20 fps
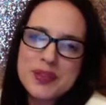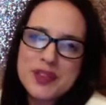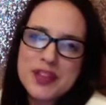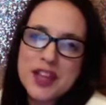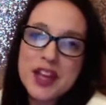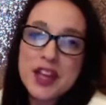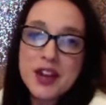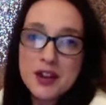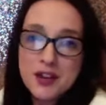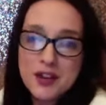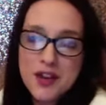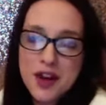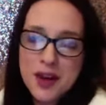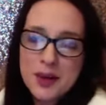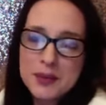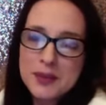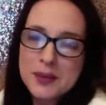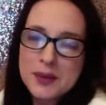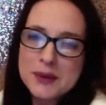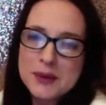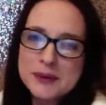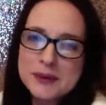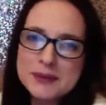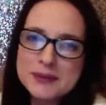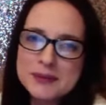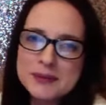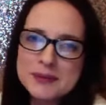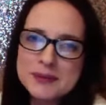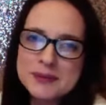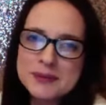Incredible,
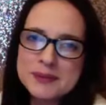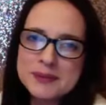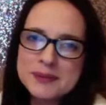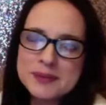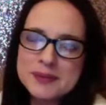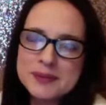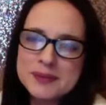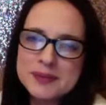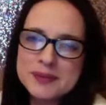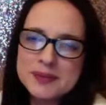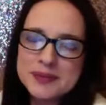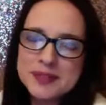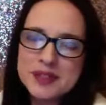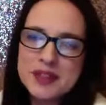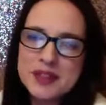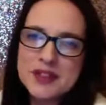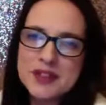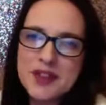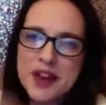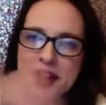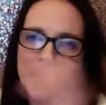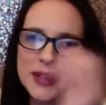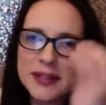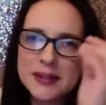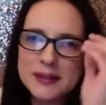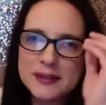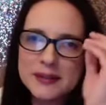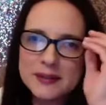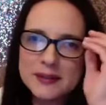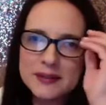right?
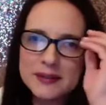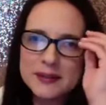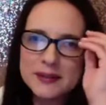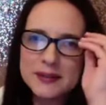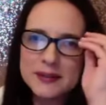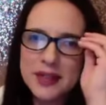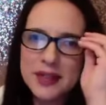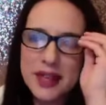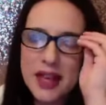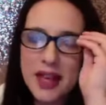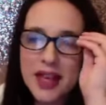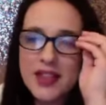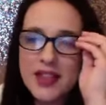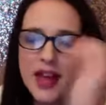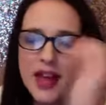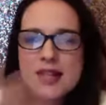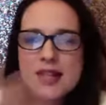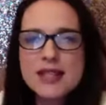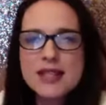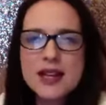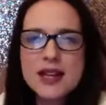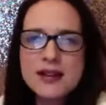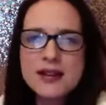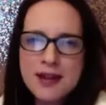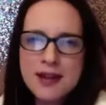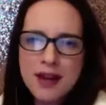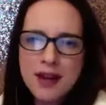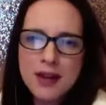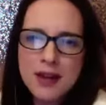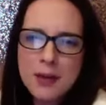That's
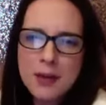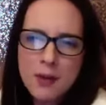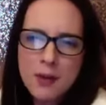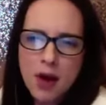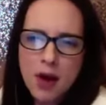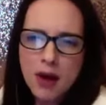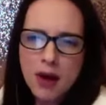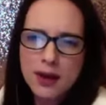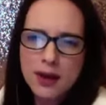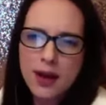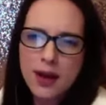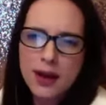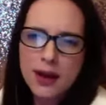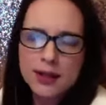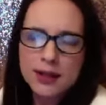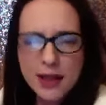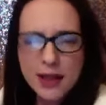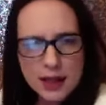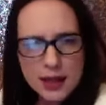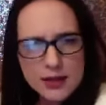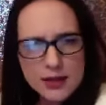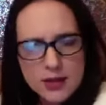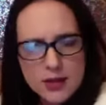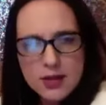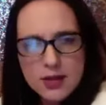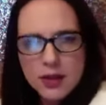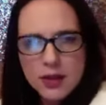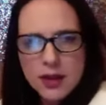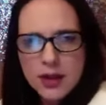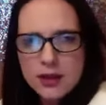another market that
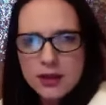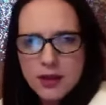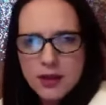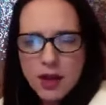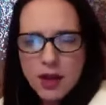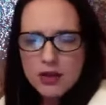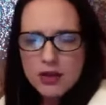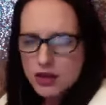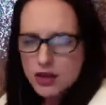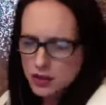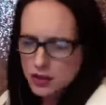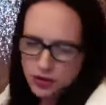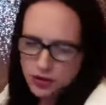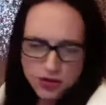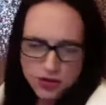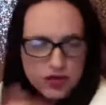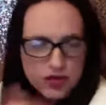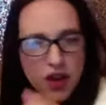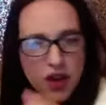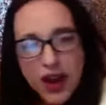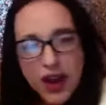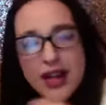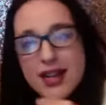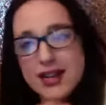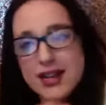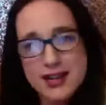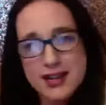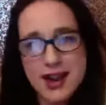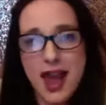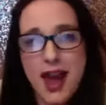you can go to right
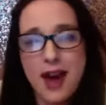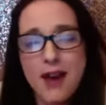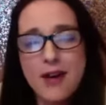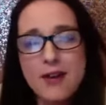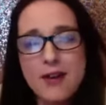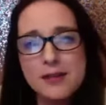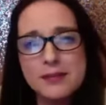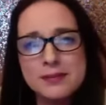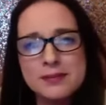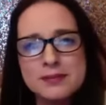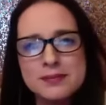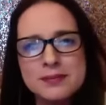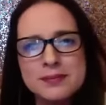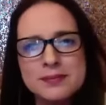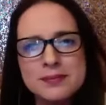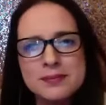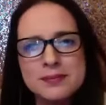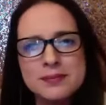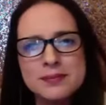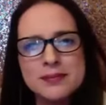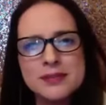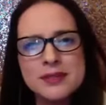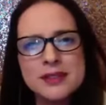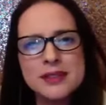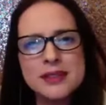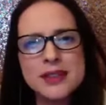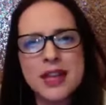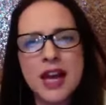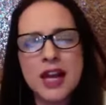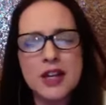now.
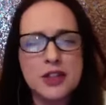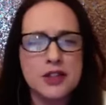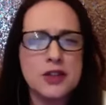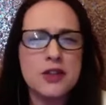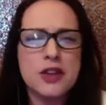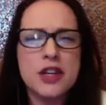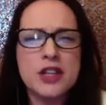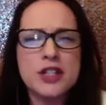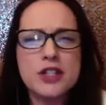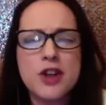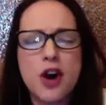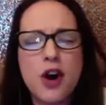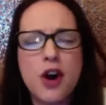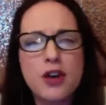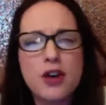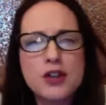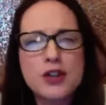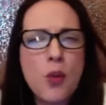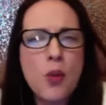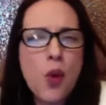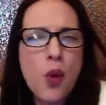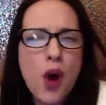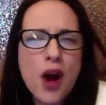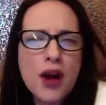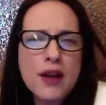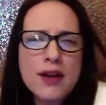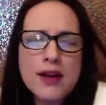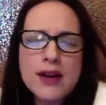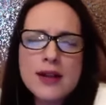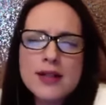You could talk to
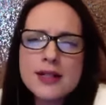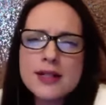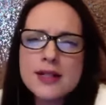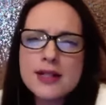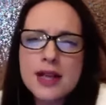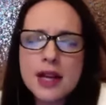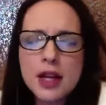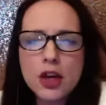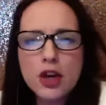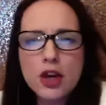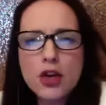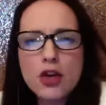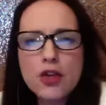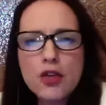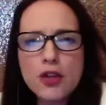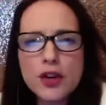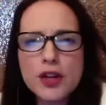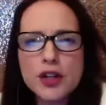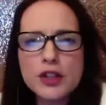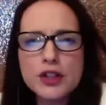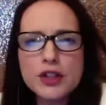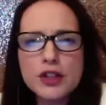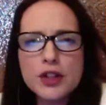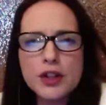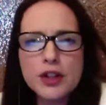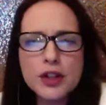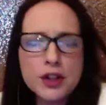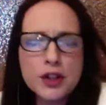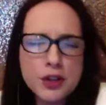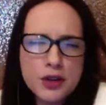one single
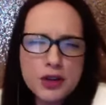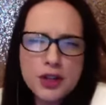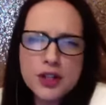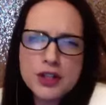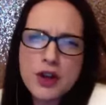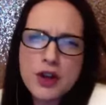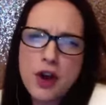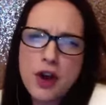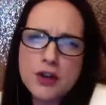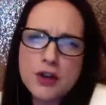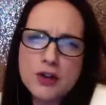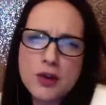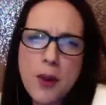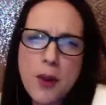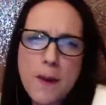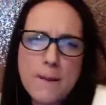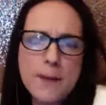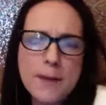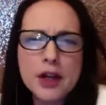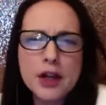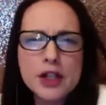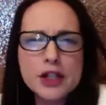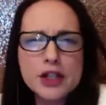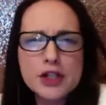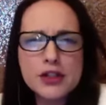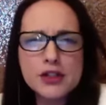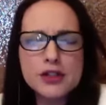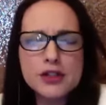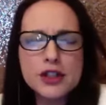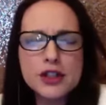realtor. You could talk to a bunch
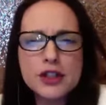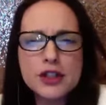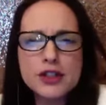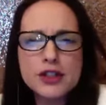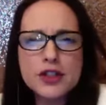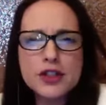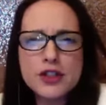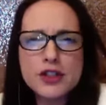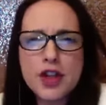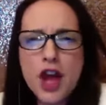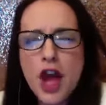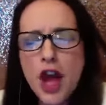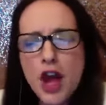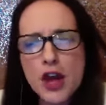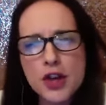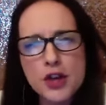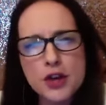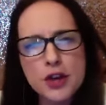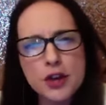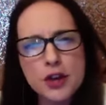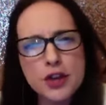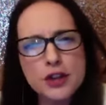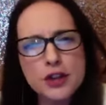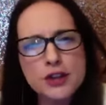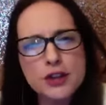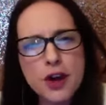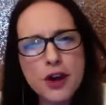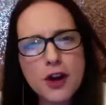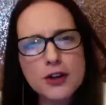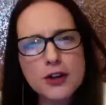of realtors. You can
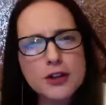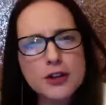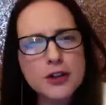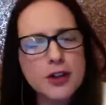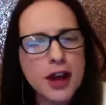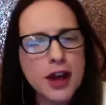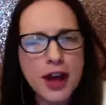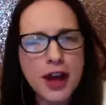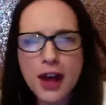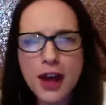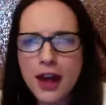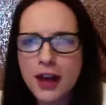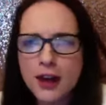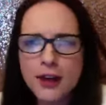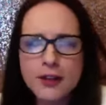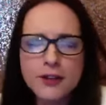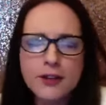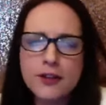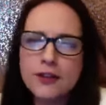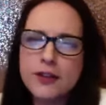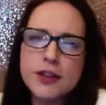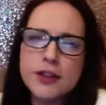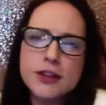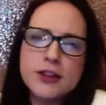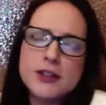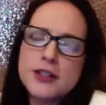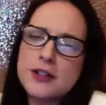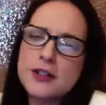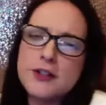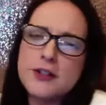talk to the head of a
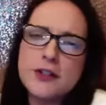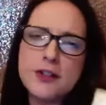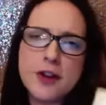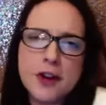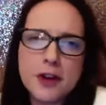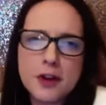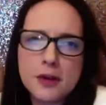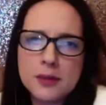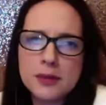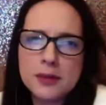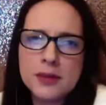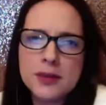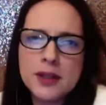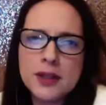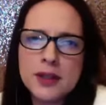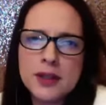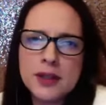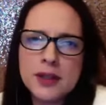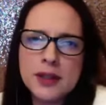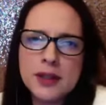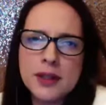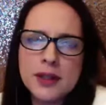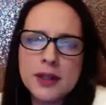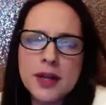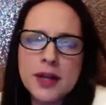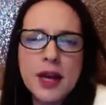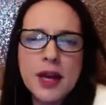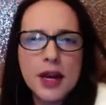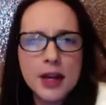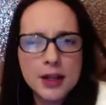realty firm.
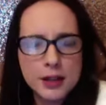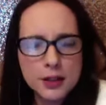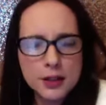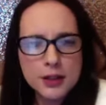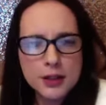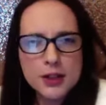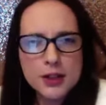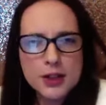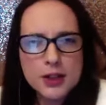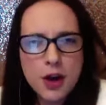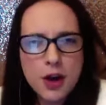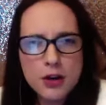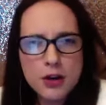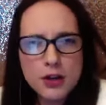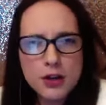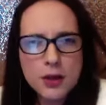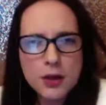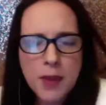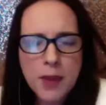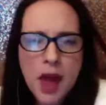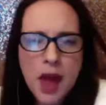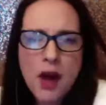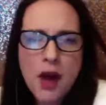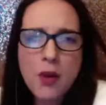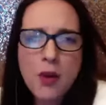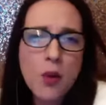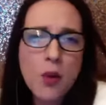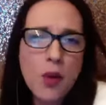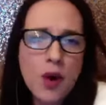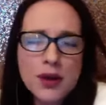And you could talk to them how
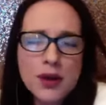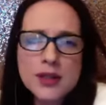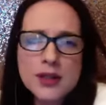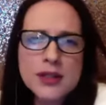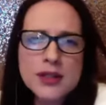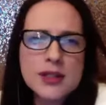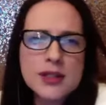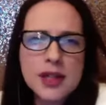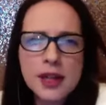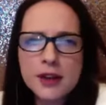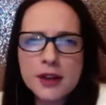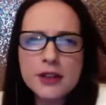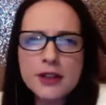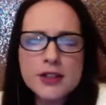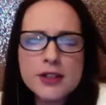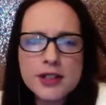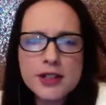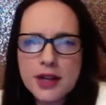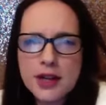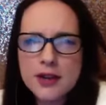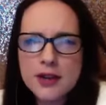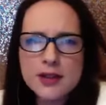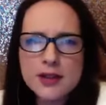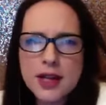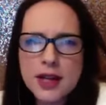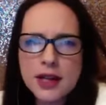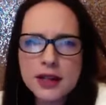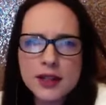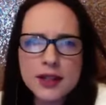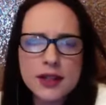one single sales
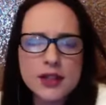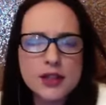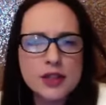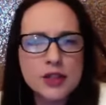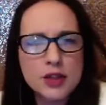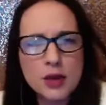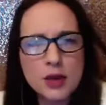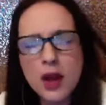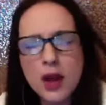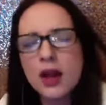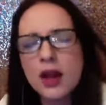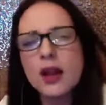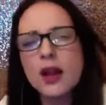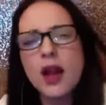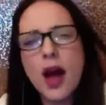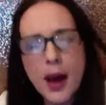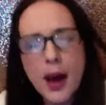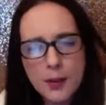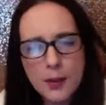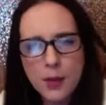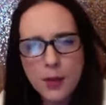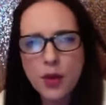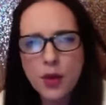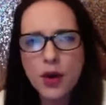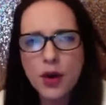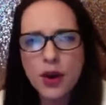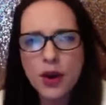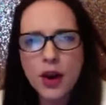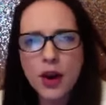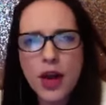aide can do a lot
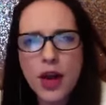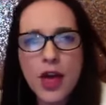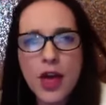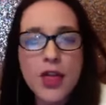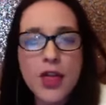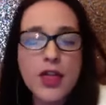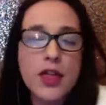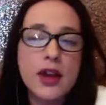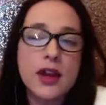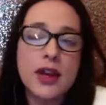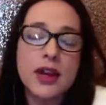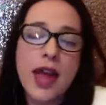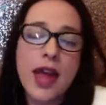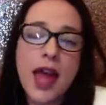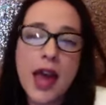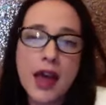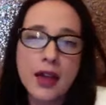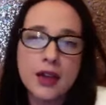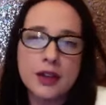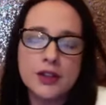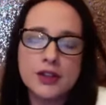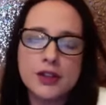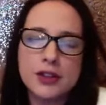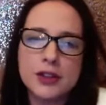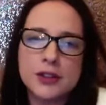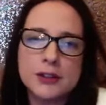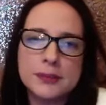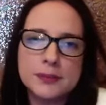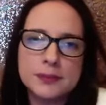more than a calendar